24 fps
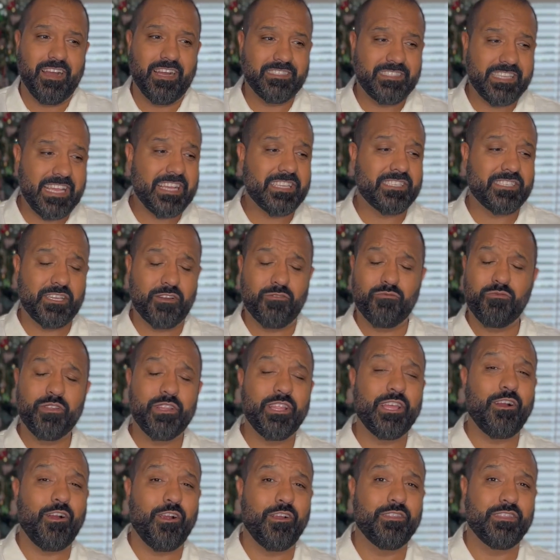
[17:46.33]
Isaiah said
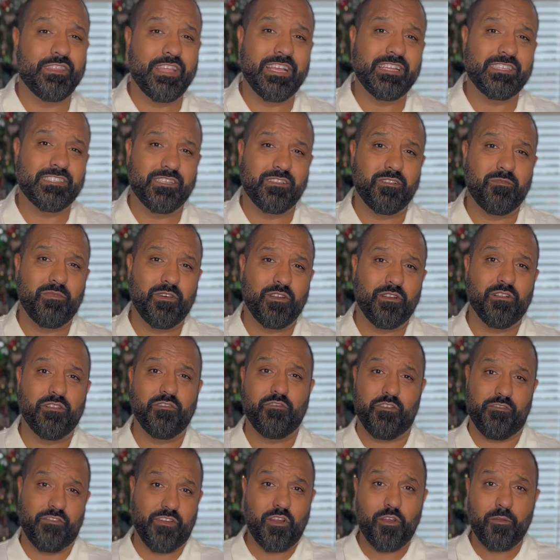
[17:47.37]
really hard things in the middle
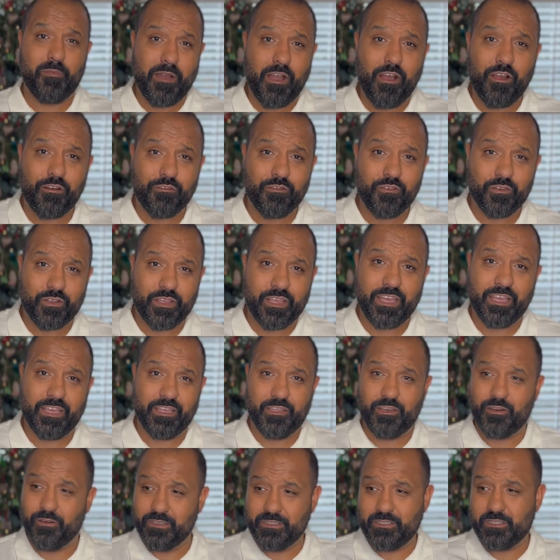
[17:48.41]
of a very powerful
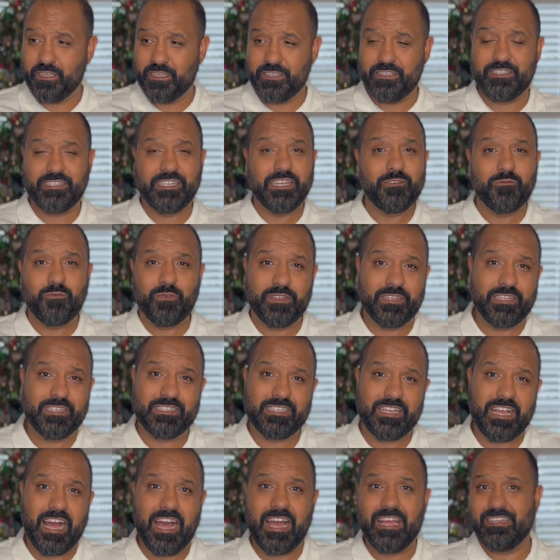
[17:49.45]
king. You know, he's sitting with
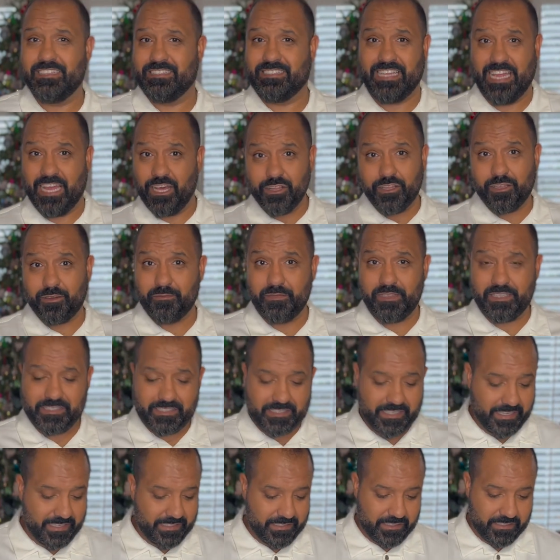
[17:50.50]
this guy and telling him these
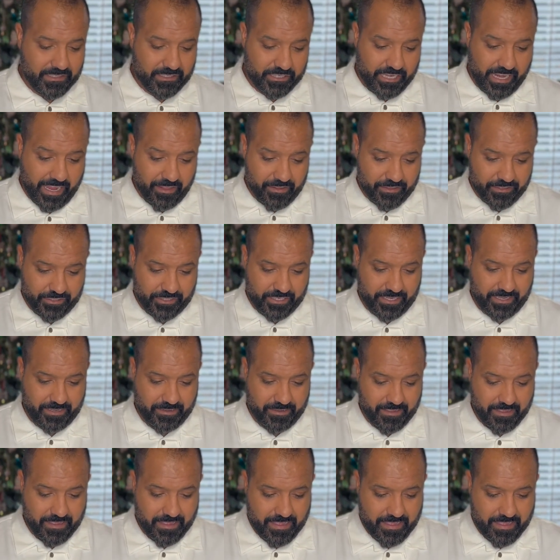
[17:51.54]
things. It's challenging.